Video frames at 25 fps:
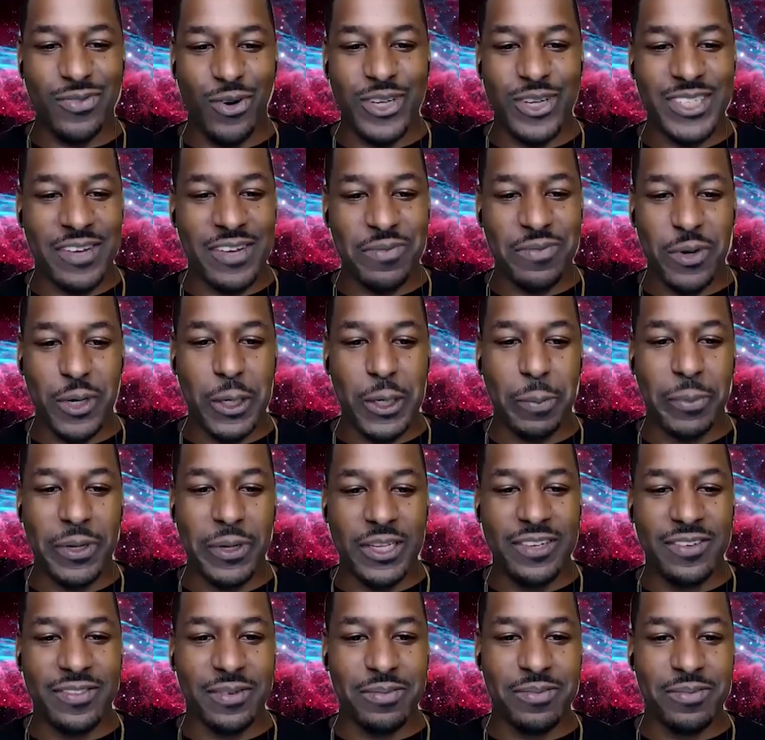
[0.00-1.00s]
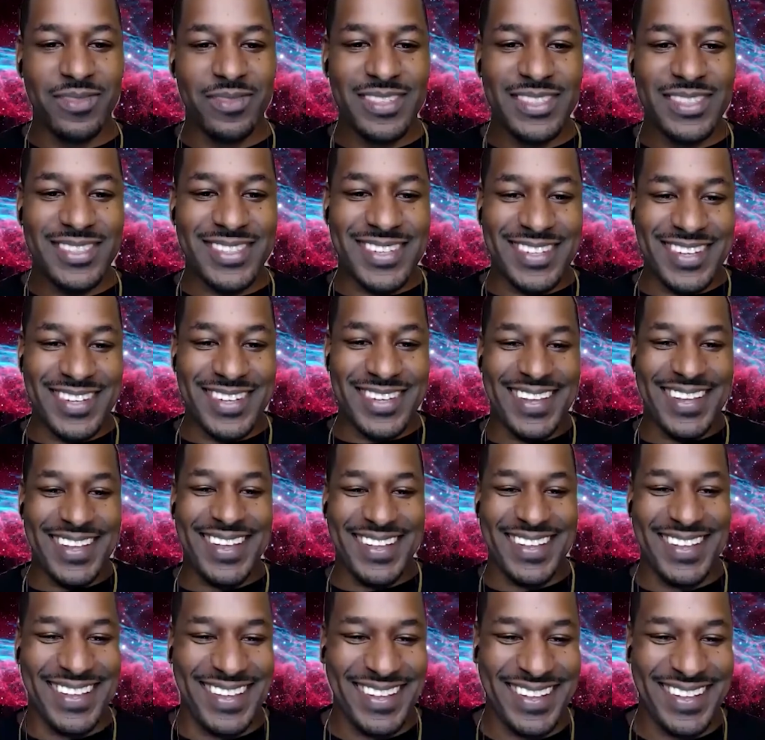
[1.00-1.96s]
Well, Morgan Freeman got a voice.